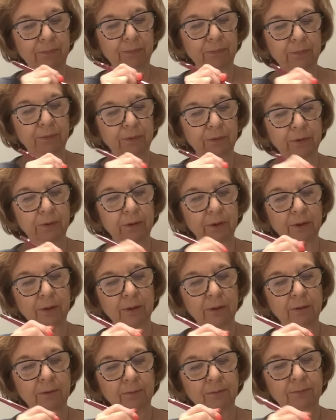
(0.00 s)

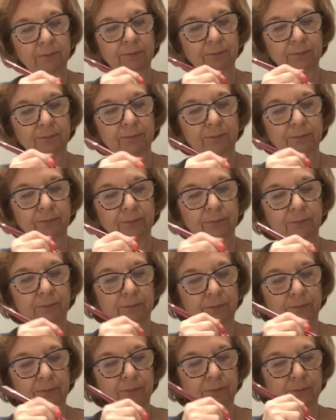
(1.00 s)

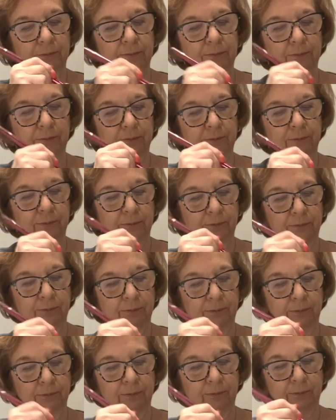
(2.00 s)

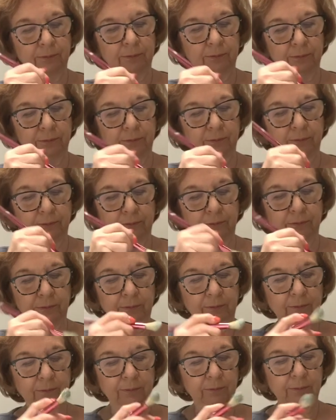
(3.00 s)

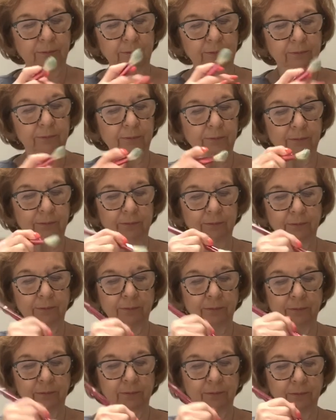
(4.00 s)

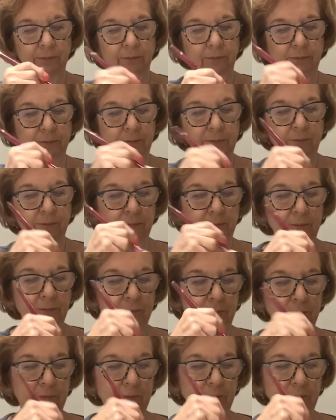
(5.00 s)
No one is speaking in this clip.